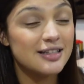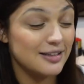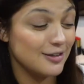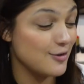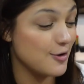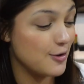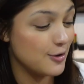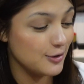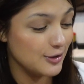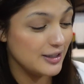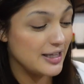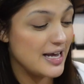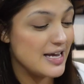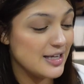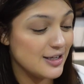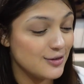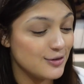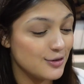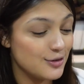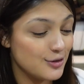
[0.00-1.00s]
Nicole.
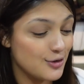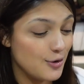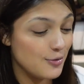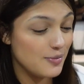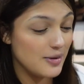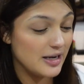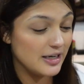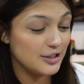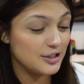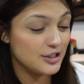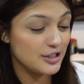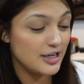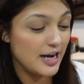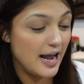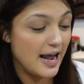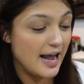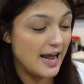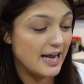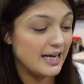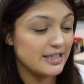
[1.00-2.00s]
Thank you so much,
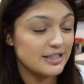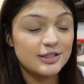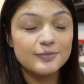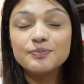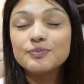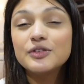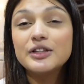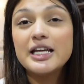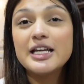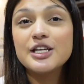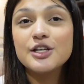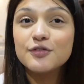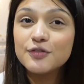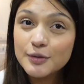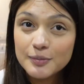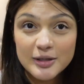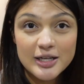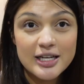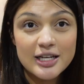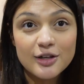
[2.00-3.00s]
and thank you
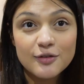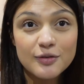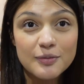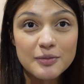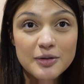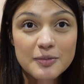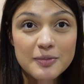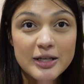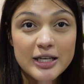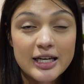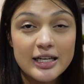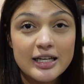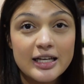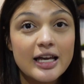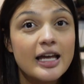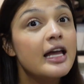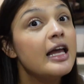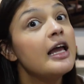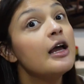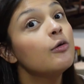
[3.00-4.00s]
for being here from the beginning.
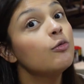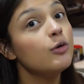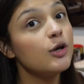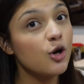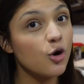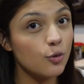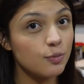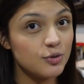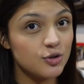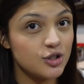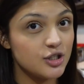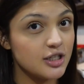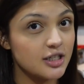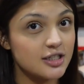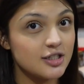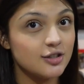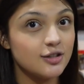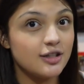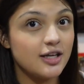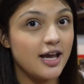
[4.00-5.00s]
We hope you stick
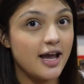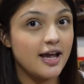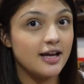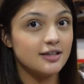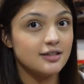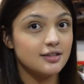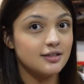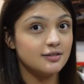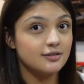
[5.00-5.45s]
till the end,